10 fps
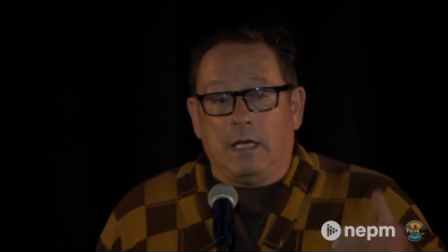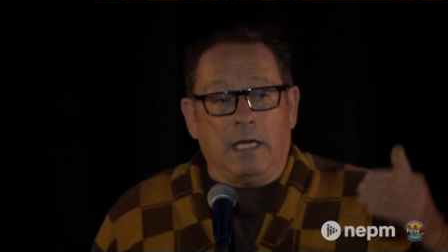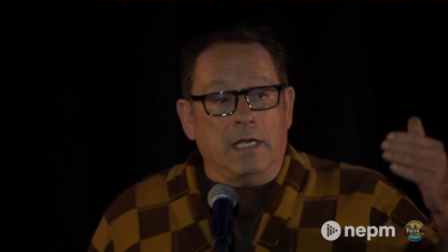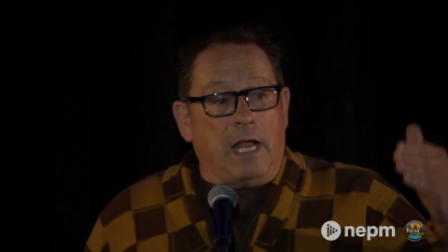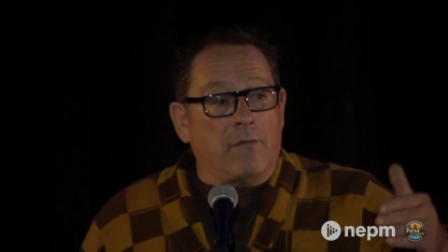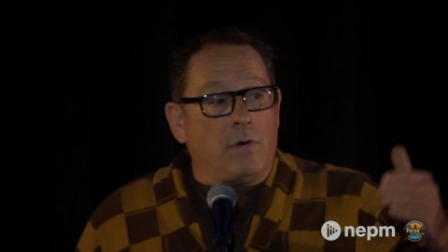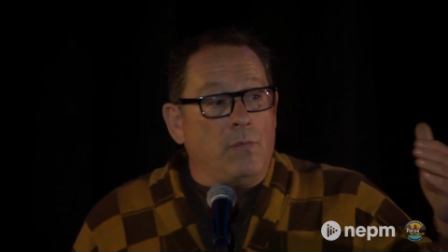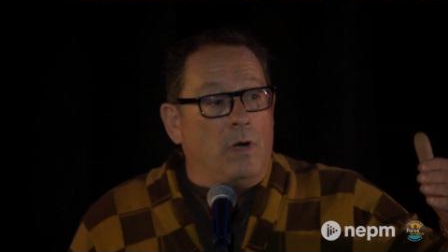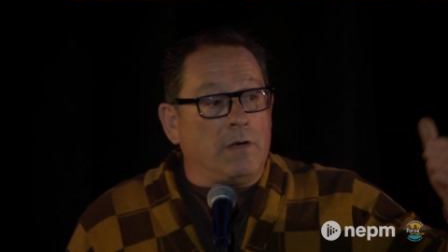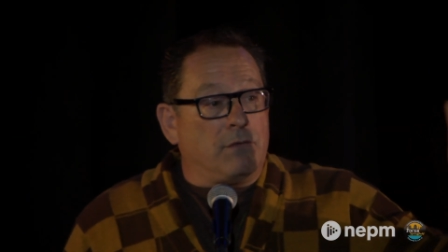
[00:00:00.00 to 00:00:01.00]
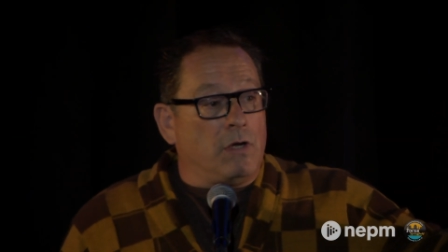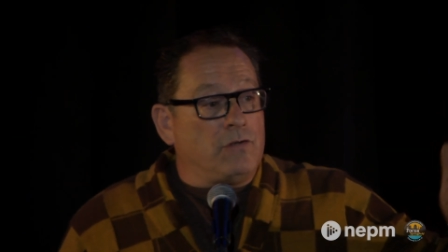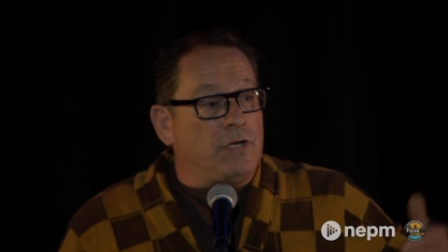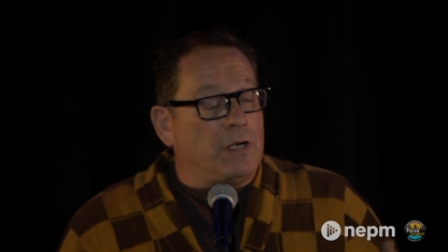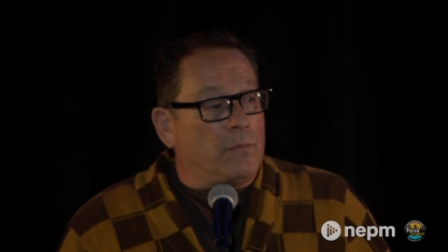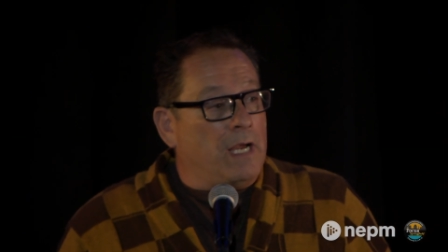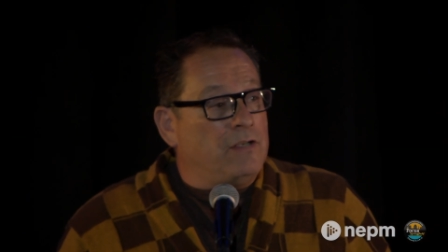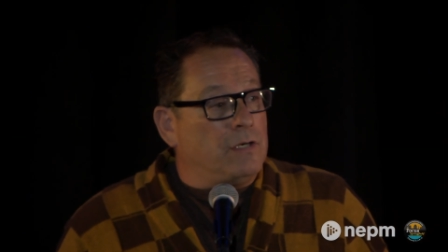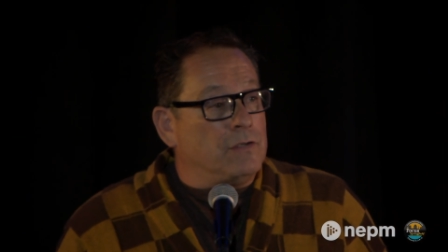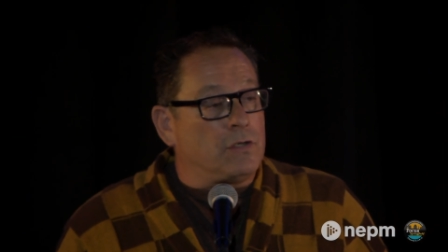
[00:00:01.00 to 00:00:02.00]
In every one of those
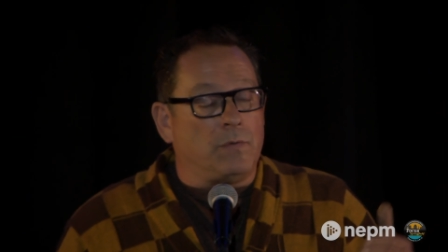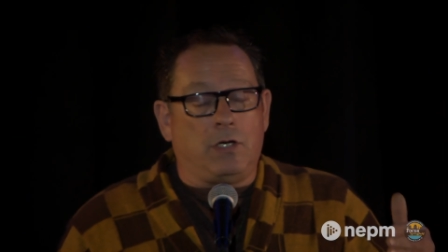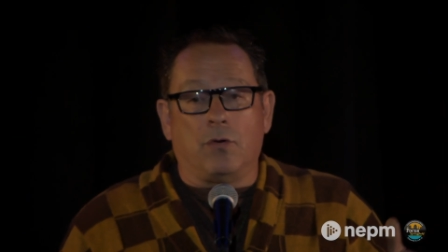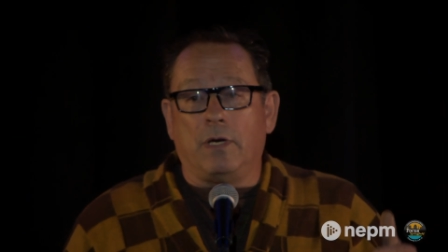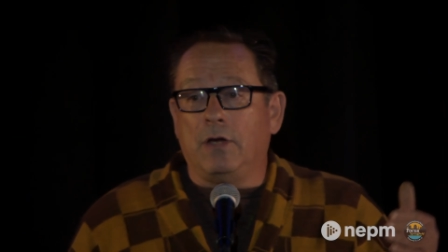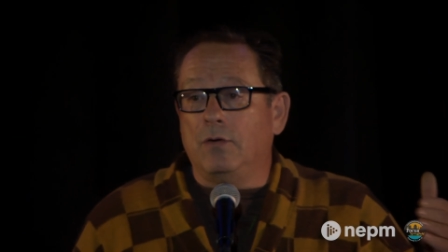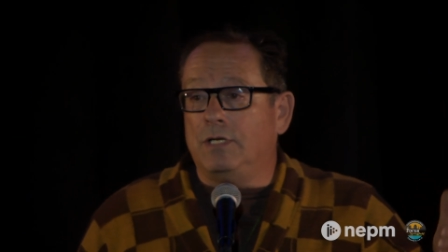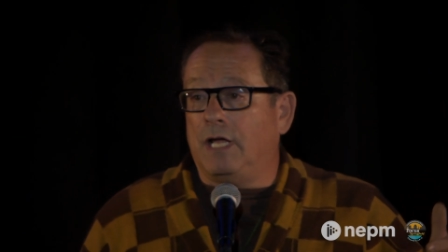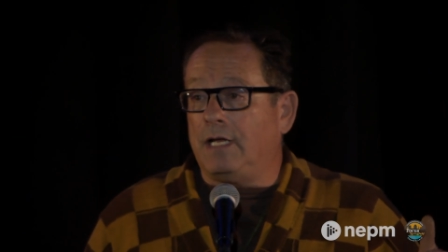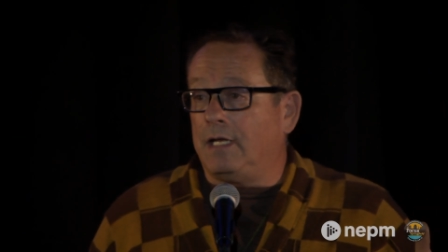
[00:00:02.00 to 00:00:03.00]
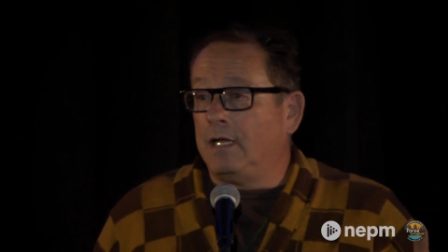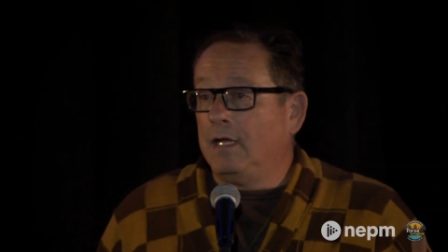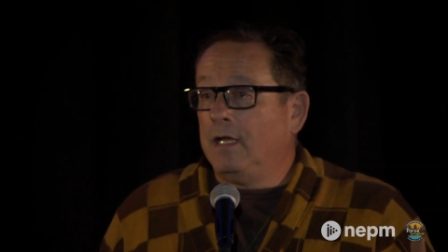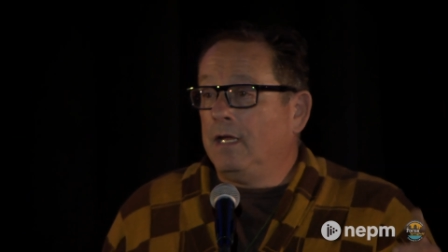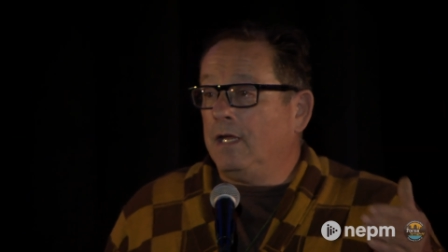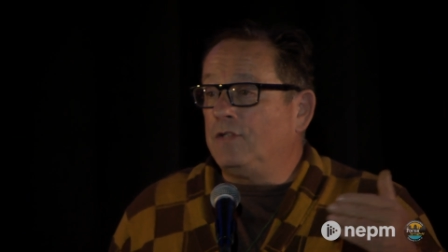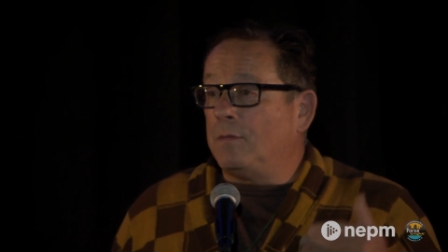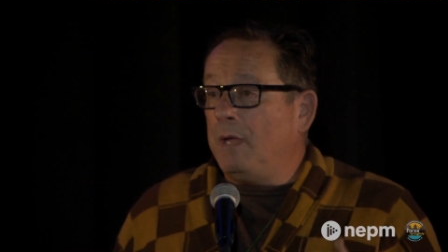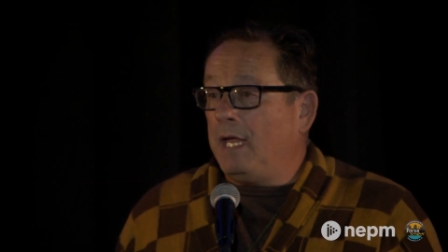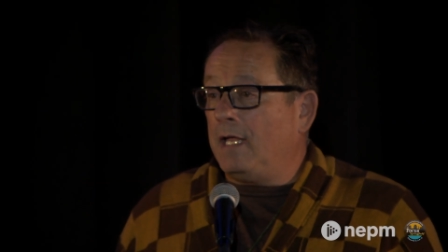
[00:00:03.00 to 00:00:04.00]
generations, the recurring whodunit is a
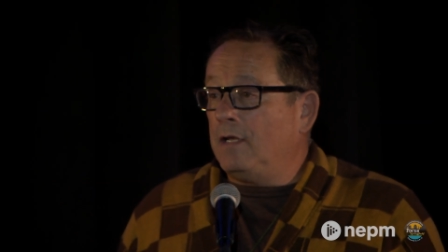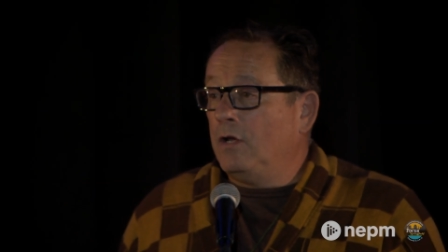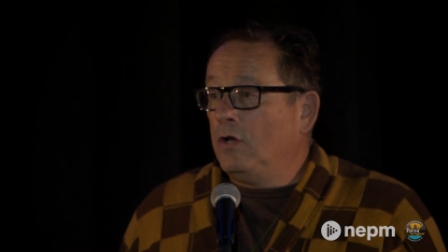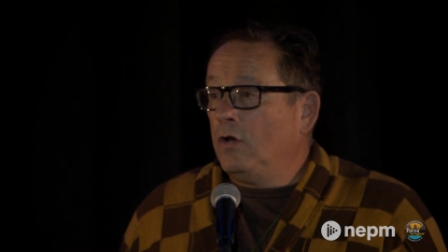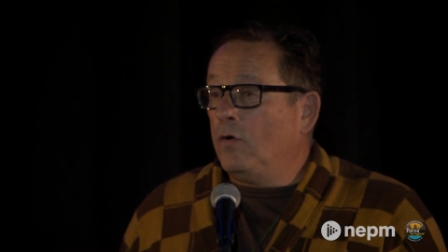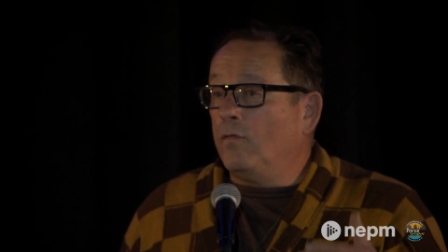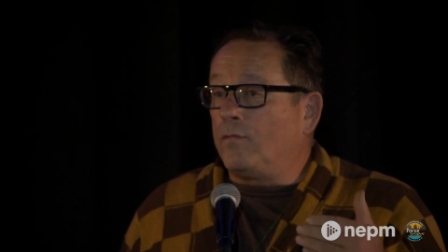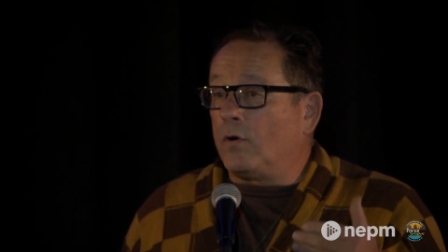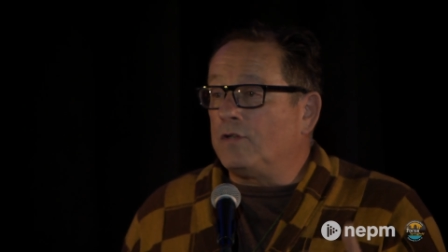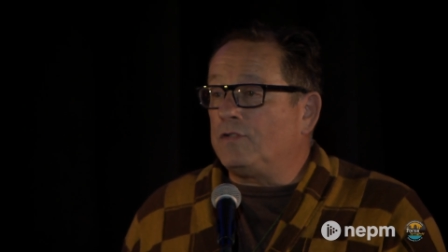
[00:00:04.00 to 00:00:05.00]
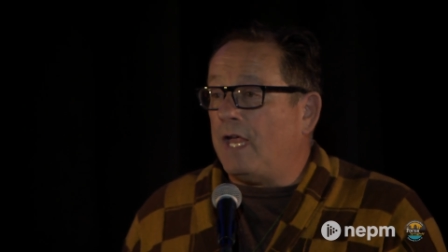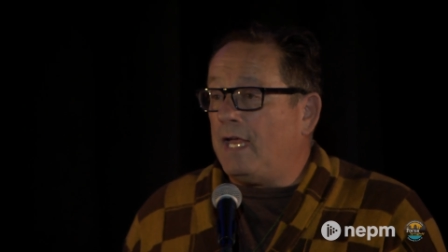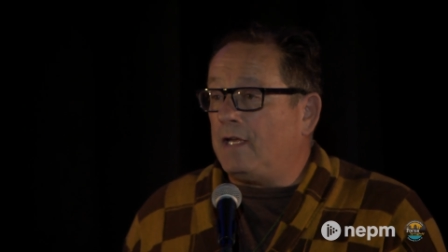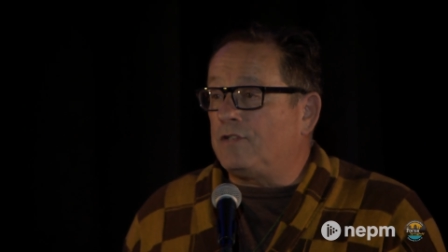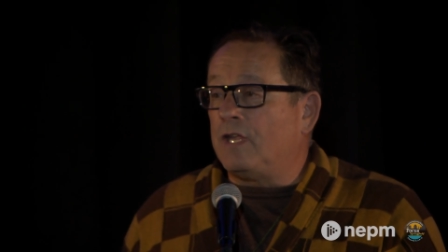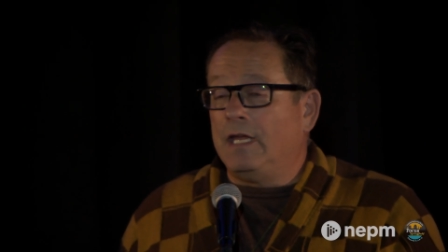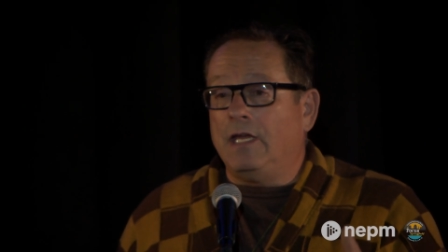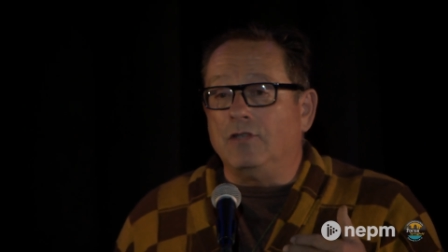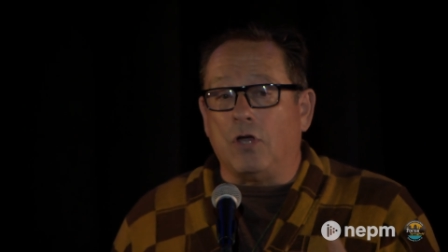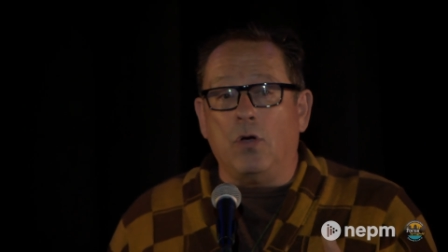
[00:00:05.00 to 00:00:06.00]
man who forsakes
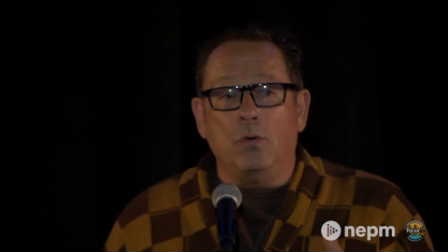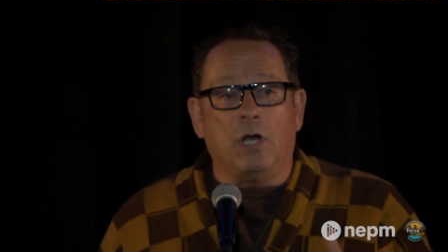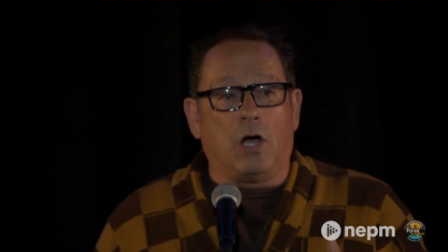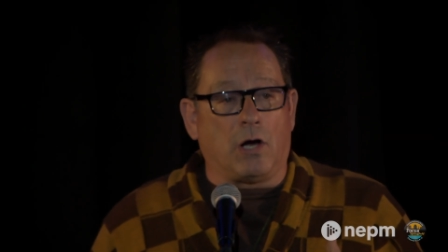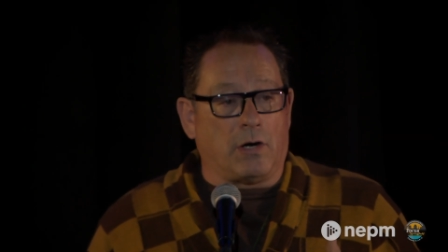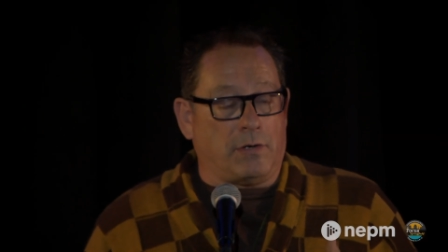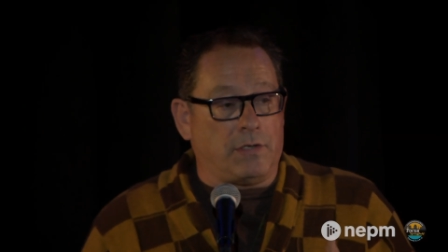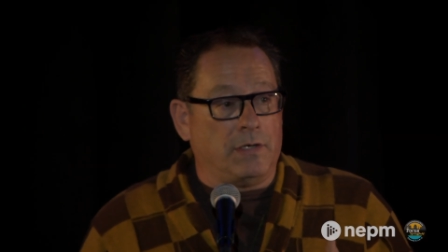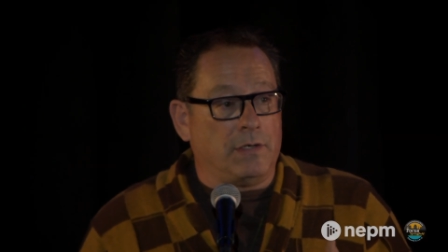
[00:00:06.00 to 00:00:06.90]
his own heart